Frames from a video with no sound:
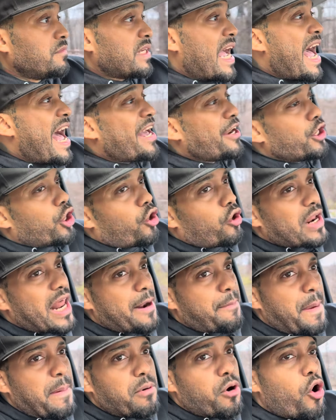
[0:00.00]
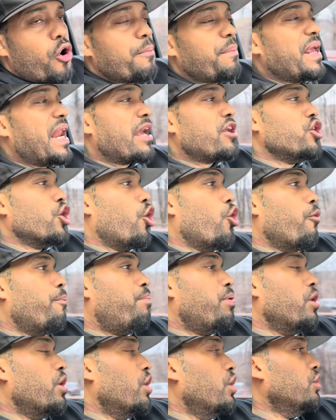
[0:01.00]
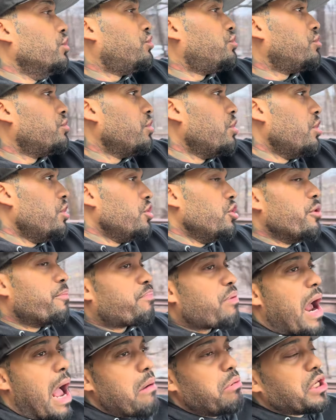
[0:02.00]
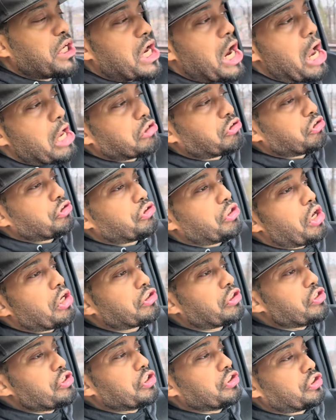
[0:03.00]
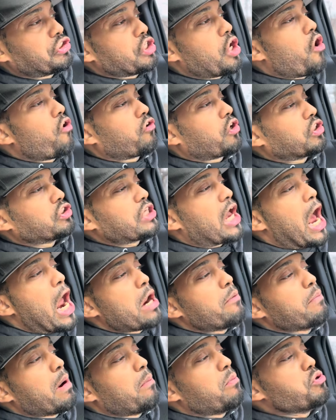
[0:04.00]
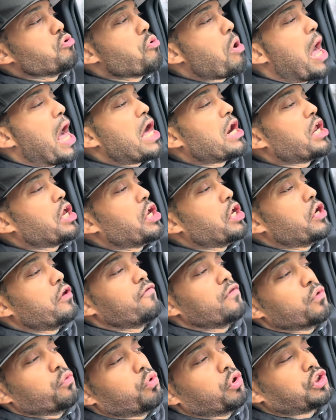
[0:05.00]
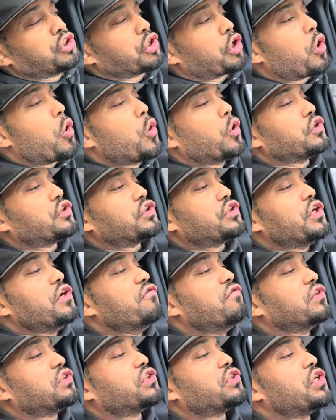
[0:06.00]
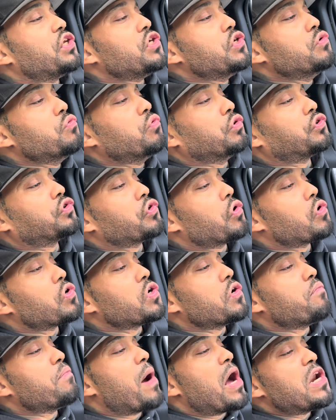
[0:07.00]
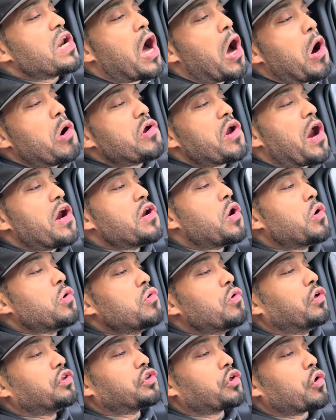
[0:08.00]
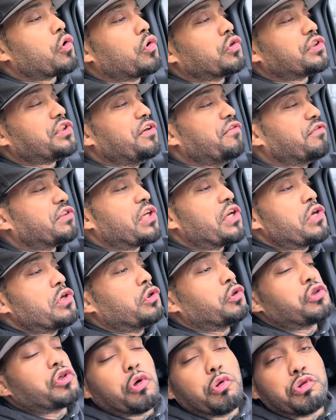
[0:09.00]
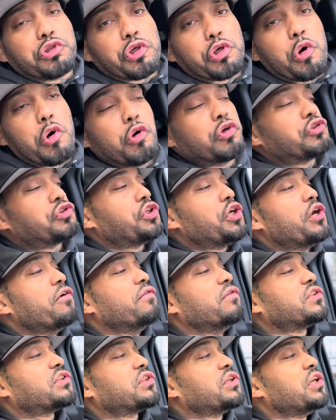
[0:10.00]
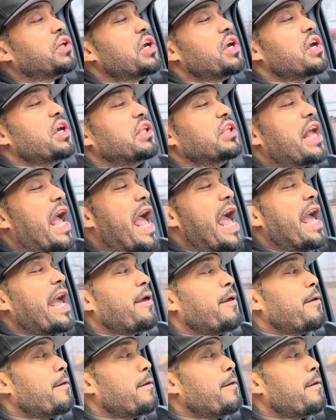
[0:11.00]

I know a lot of people going to be like, yo, Punch, you're probably contradicting yourself, because I remember you had an interview with Shakur Stevenson and you was talking about Naoya Inoue and Shakur Stevenson, and you told Shakur Stevenson that